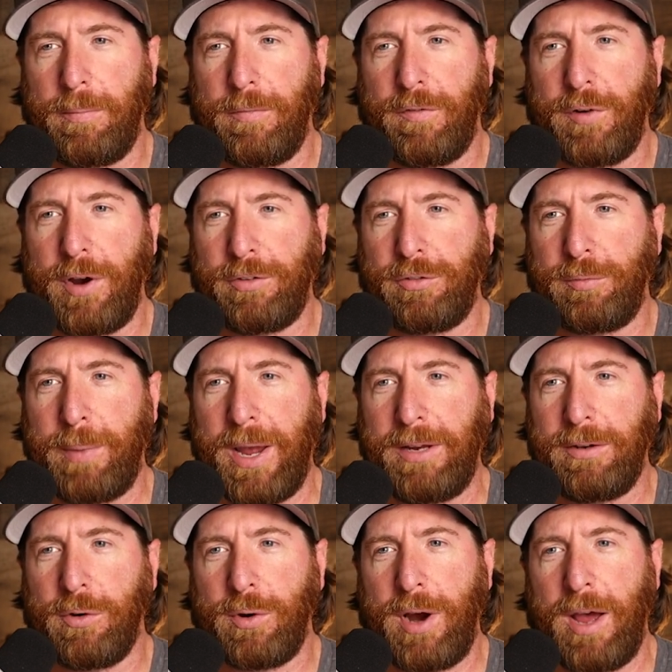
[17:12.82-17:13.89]
fresh
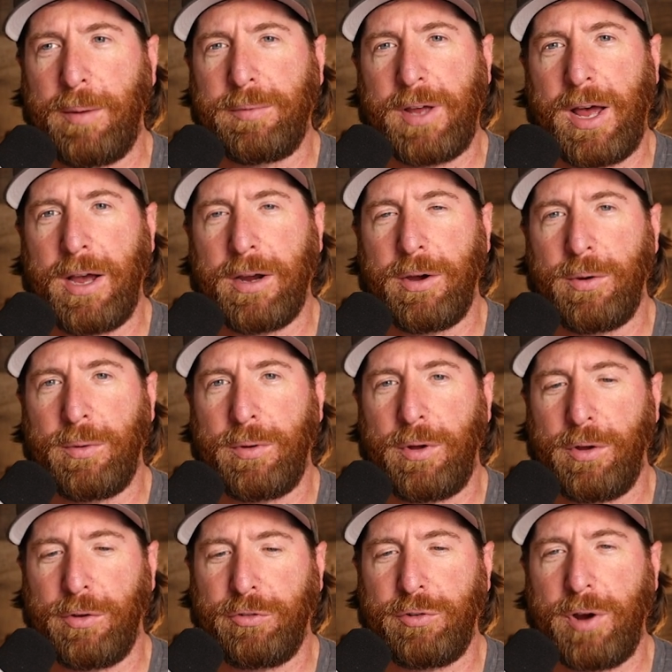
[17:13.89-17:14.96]
Maine crab taco,
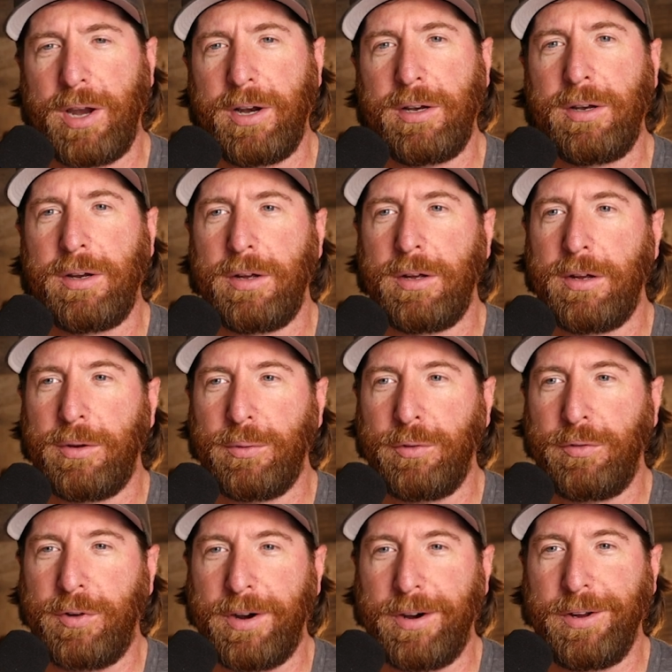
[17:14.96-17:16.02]
all shredded. It
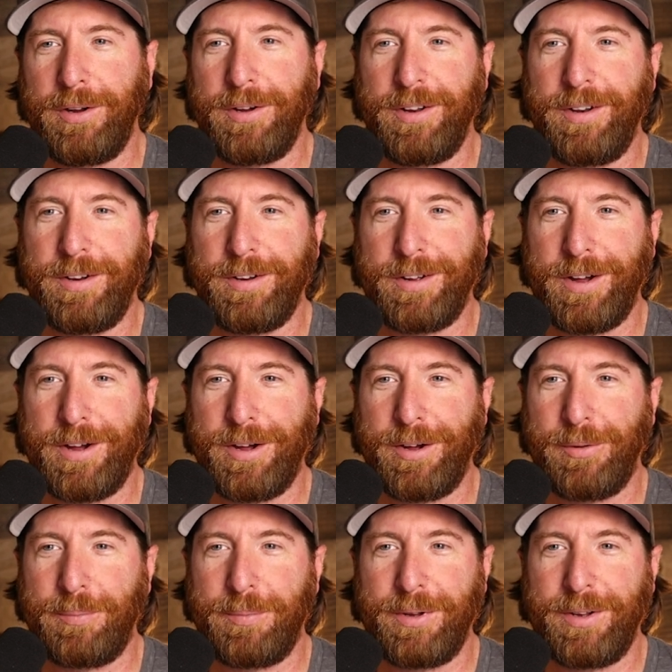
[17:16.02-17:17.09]
was very good.
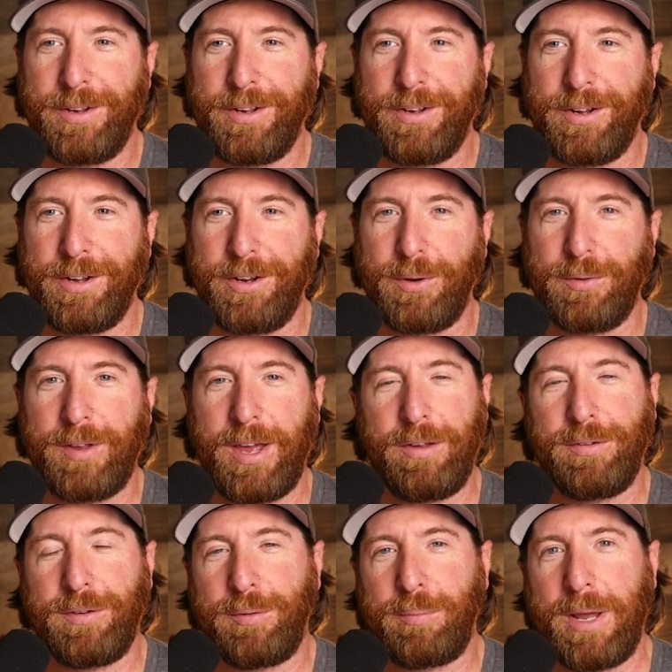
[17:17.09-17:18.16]

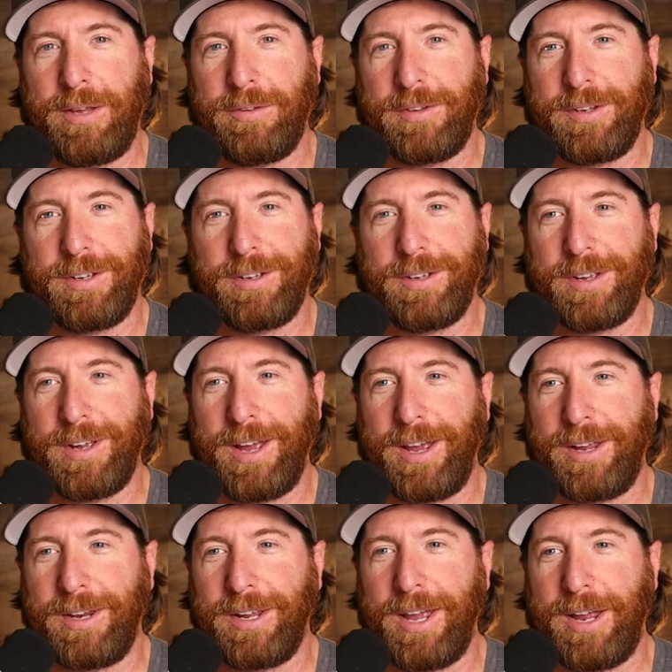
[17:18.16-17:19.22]
Tasted amazing.
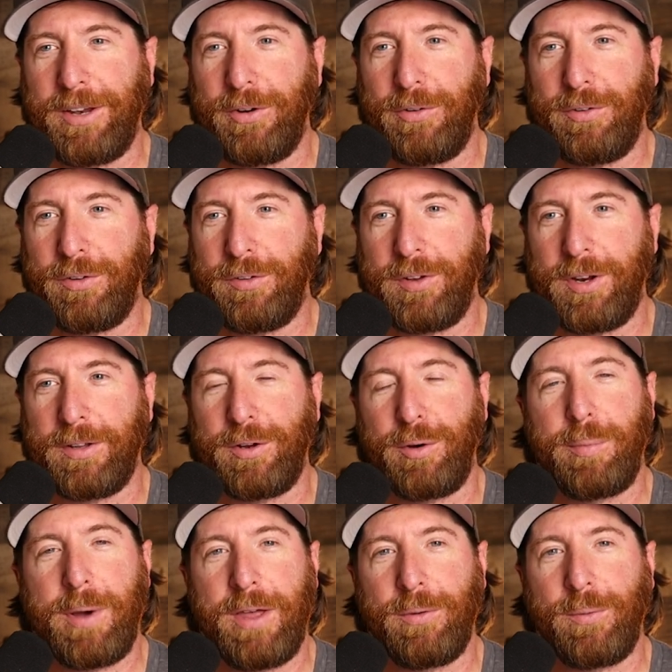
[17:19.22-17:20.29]
And again, you're just sitting there
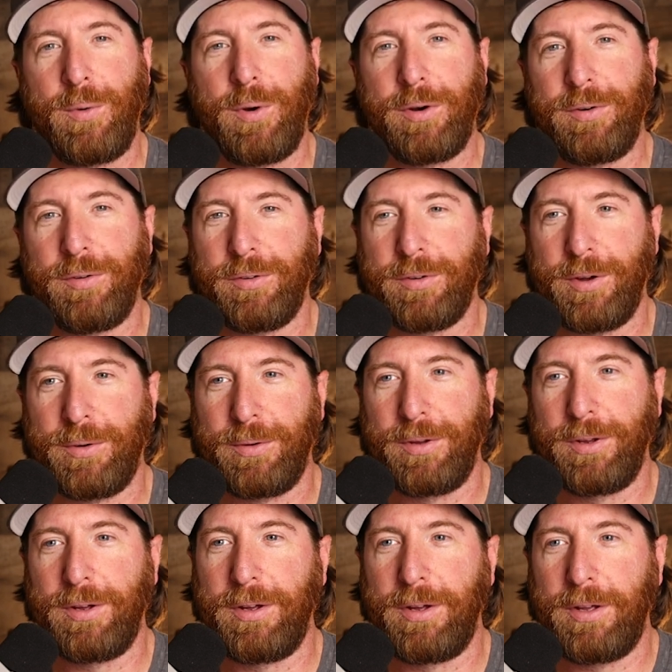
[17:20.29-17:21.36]
by the water. So
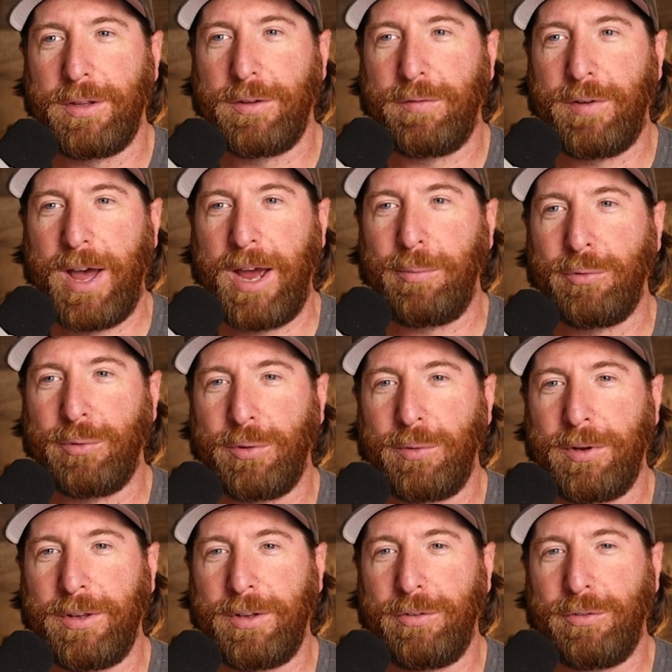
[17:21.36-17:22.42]
the vibes were
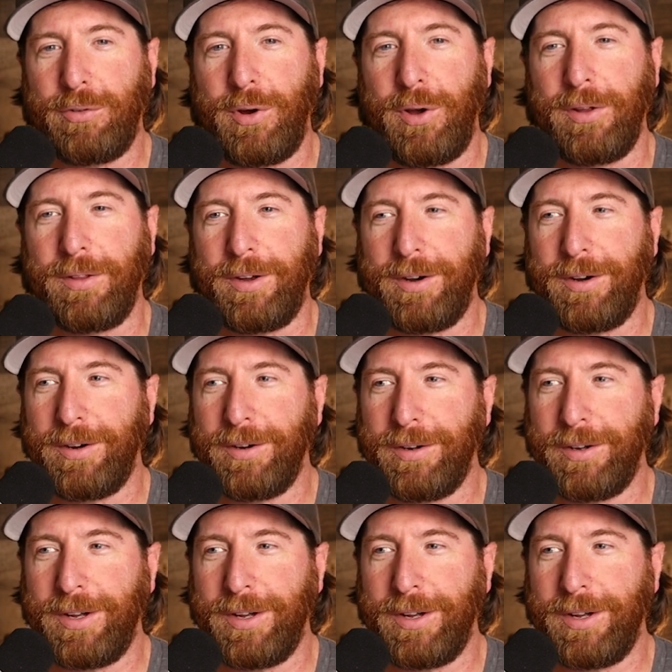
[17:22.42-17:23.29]
really strong there